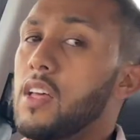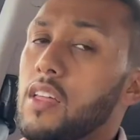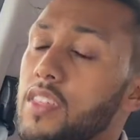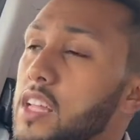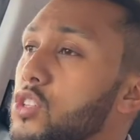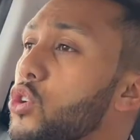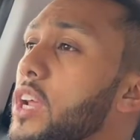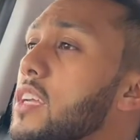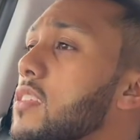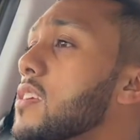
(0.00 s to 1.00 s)
That's
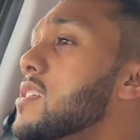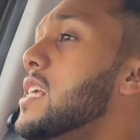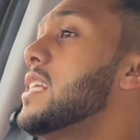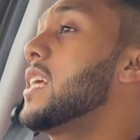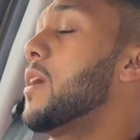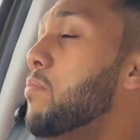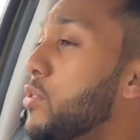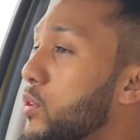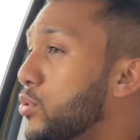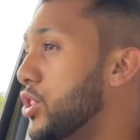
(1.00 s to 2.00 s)
correct, this is a
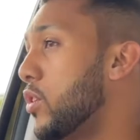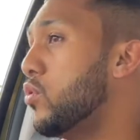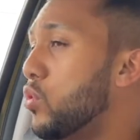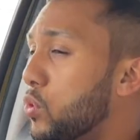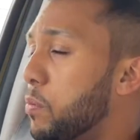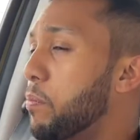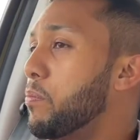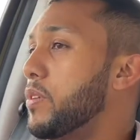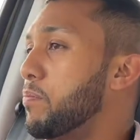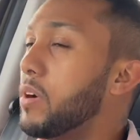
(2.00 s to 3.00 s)
Peugeot or
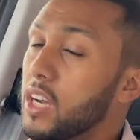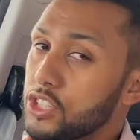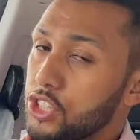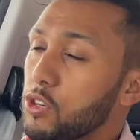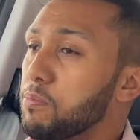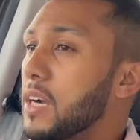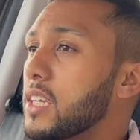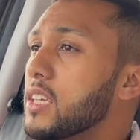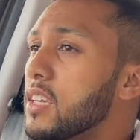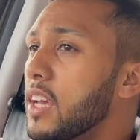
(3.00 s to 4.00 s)
Peugeot
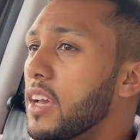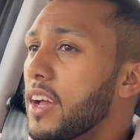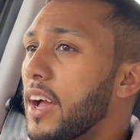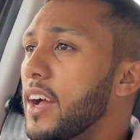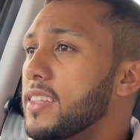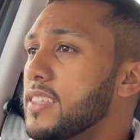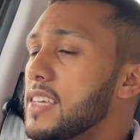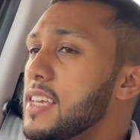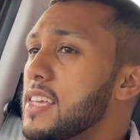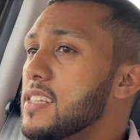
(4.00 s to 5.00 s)
Bakkie. It
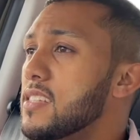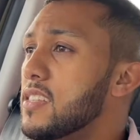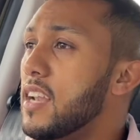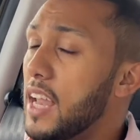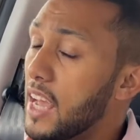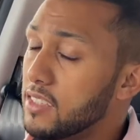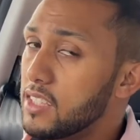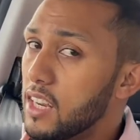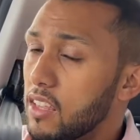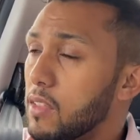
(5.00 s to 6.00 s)
is the
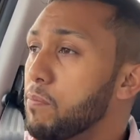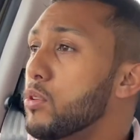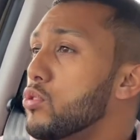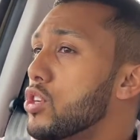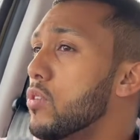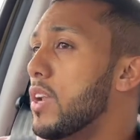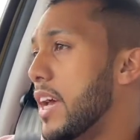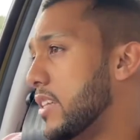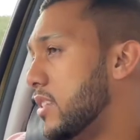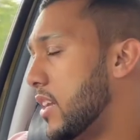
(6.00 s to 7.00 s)
Landtrek, the Peugeot
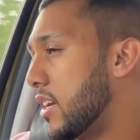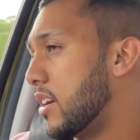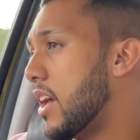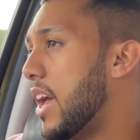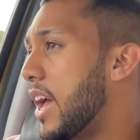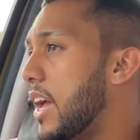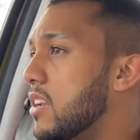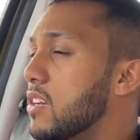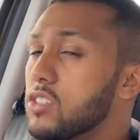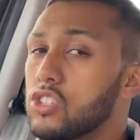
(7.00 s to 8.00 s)
Landtrek,
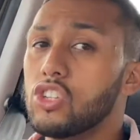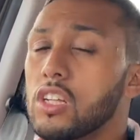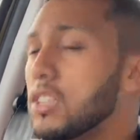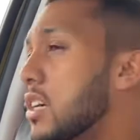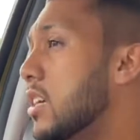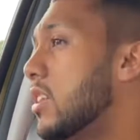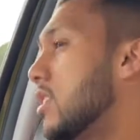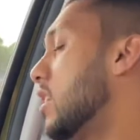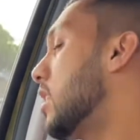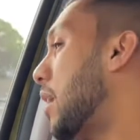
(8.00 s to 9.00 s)
and it's not a
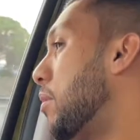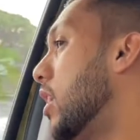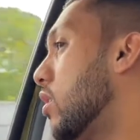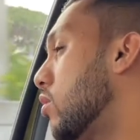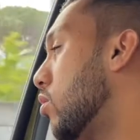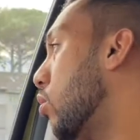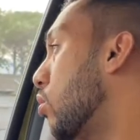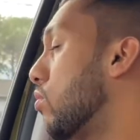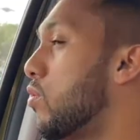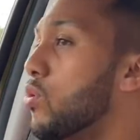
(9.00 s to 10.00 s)
300 or
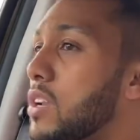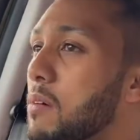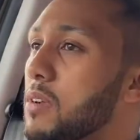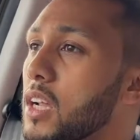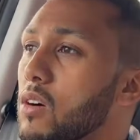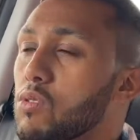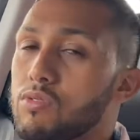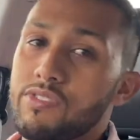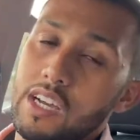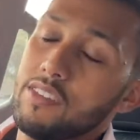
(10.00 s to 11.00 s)
400 or
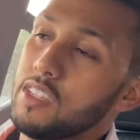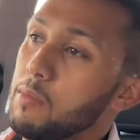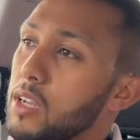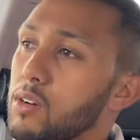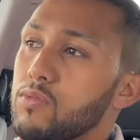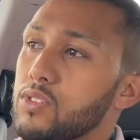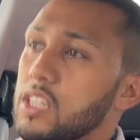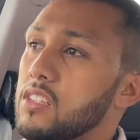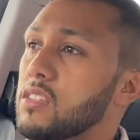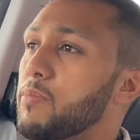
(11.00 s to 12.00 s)
500 for
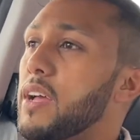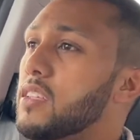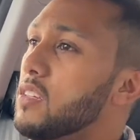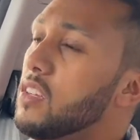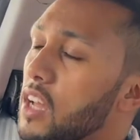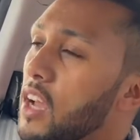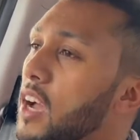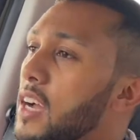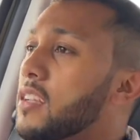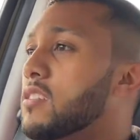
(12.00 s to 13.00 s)
that matter.
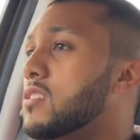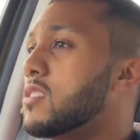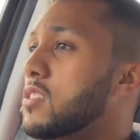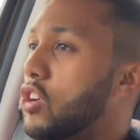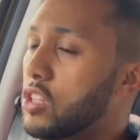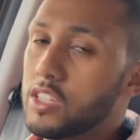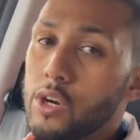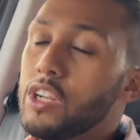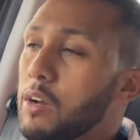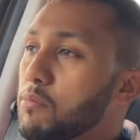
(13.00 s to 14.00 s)
It's got
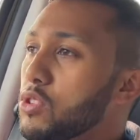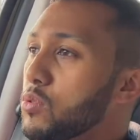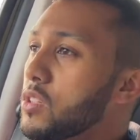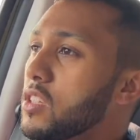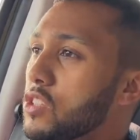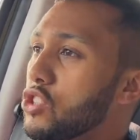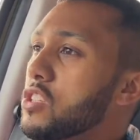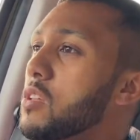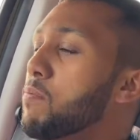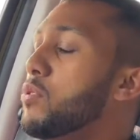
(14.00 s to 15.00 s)
no numbers to it, it's
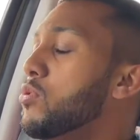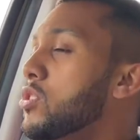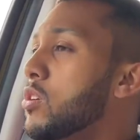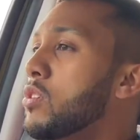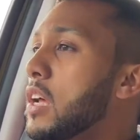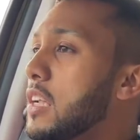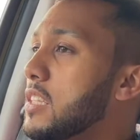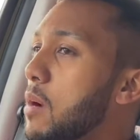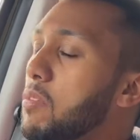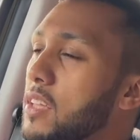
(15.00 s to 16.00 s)
just a Peugeot
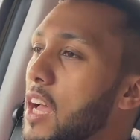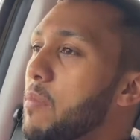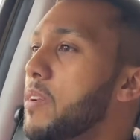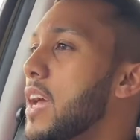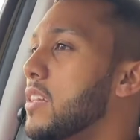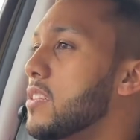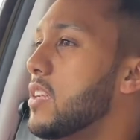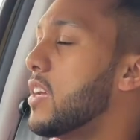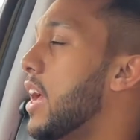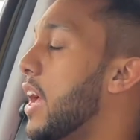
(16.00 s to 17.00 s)
Double Cab
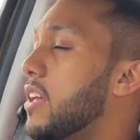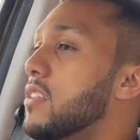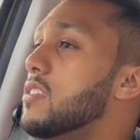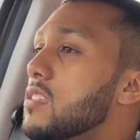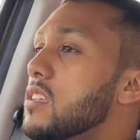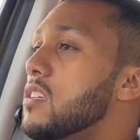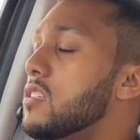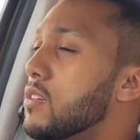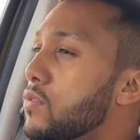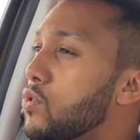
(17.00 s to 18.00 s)
Landtrek, and this is
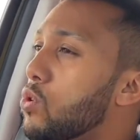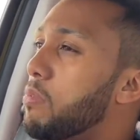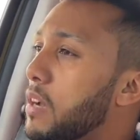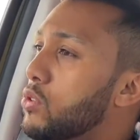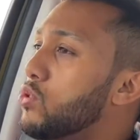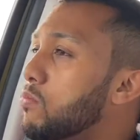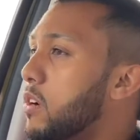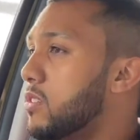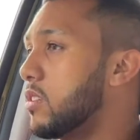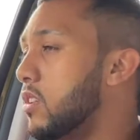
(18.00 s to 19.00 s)
the 4x2
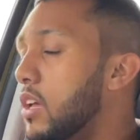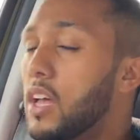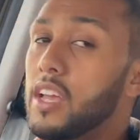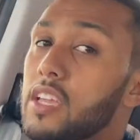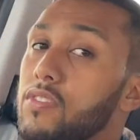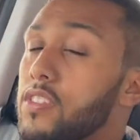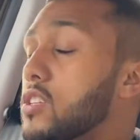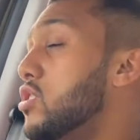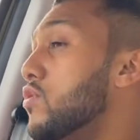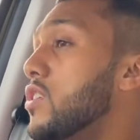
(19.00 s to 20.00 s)
model. If
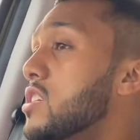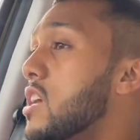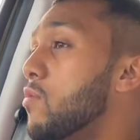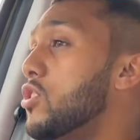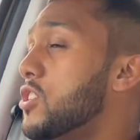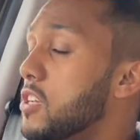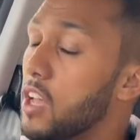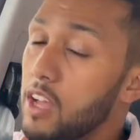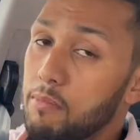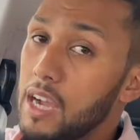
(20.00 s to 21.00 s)
this is your first time watching,
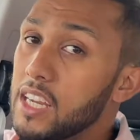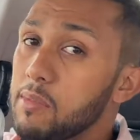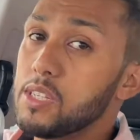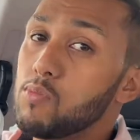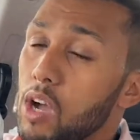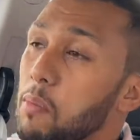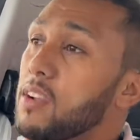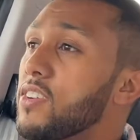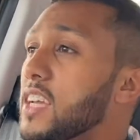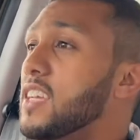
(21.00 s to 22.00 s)
my name is
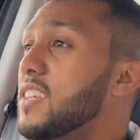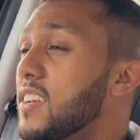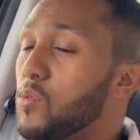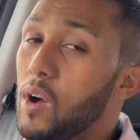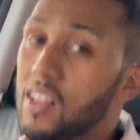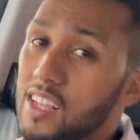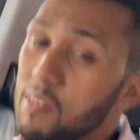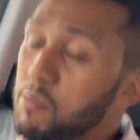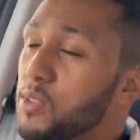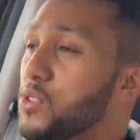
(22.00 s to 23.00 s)
Muhammad Fakir and
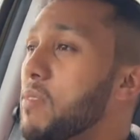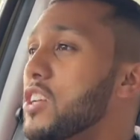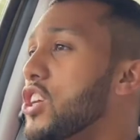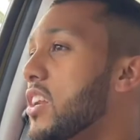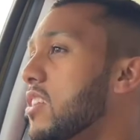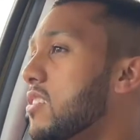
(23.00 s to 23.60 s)
welcome to my channel.